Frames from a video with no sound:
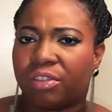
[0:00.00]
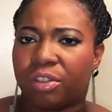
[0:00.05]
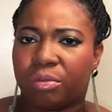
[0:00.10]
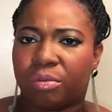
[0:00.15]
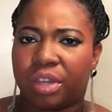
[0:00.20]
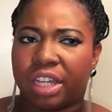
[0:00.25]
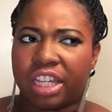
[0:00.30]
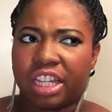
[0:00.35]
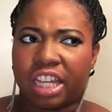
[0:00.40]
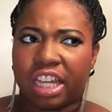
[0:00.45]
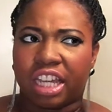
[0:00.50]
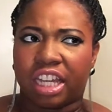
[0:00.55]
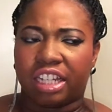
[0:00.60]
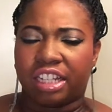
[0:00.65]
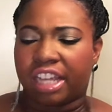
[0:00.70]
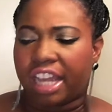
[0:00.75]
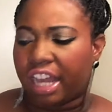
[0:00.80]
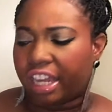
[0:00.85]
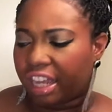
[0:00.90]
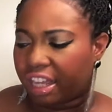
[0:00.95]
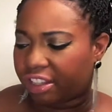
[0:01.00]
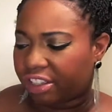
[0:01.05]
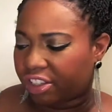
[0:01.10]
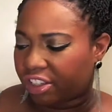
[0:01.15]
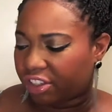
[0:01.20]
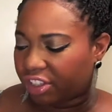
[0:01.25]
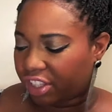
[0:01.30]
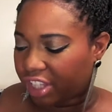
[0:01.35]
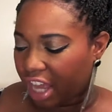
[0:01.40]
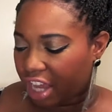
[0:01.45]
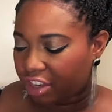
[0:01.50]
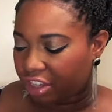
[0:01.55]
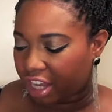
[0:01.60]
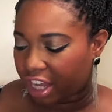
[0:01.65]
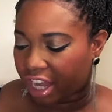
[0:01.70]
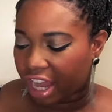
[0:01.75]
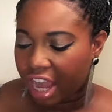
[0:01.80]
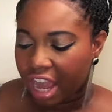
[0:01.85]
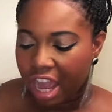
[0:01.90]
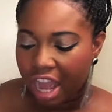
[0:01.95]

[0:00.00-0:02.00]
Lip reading: weekend. Yeah, I got these on Saturday.